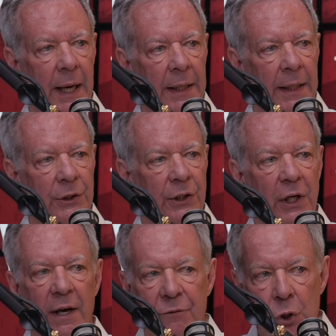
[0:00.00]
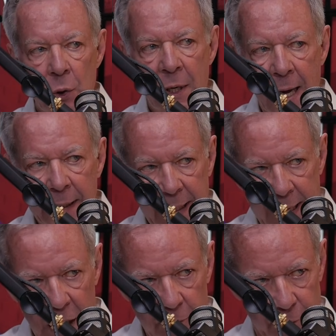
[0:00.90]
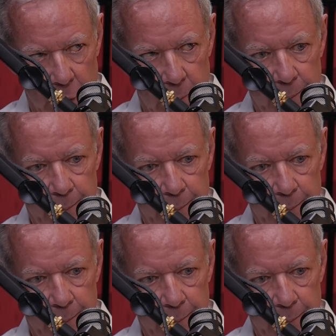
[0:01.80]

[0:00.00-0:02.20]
and he says, if you're not careful,